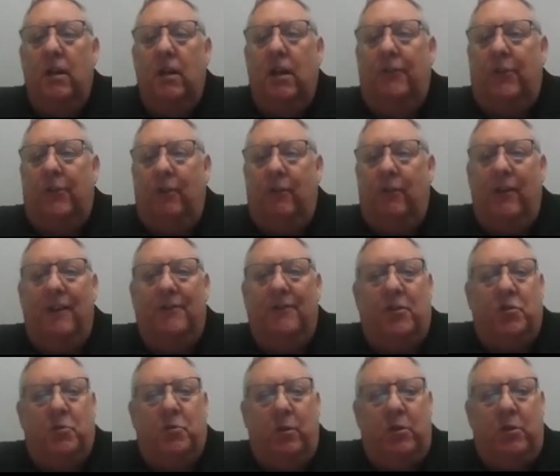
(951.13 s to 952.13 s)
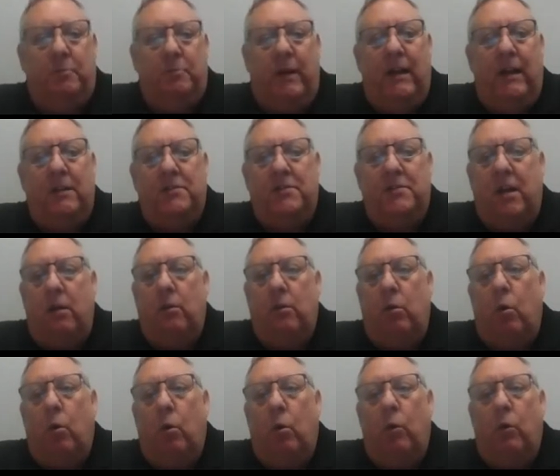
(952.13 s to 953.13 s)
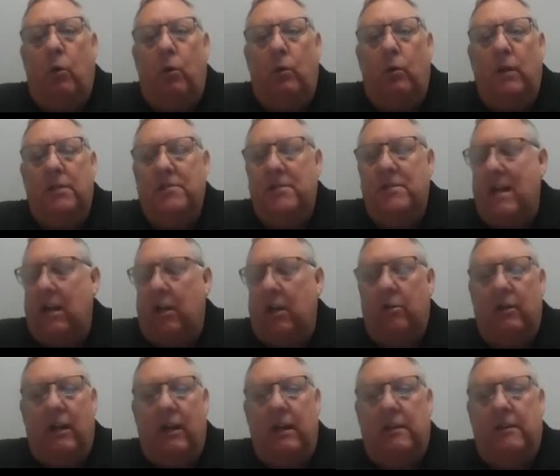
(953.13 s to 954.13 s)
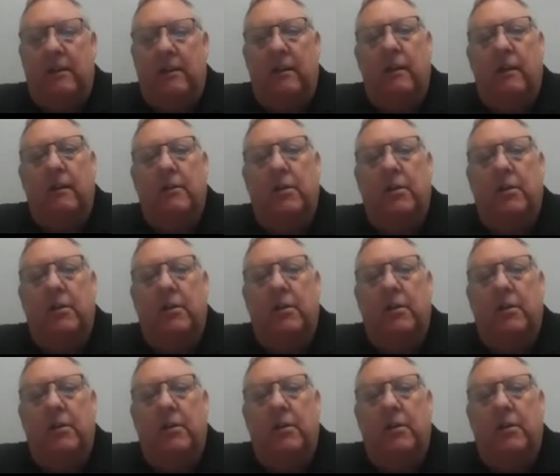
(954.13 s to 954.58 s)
if you ever have to switch bands down hole, it's not a good idea.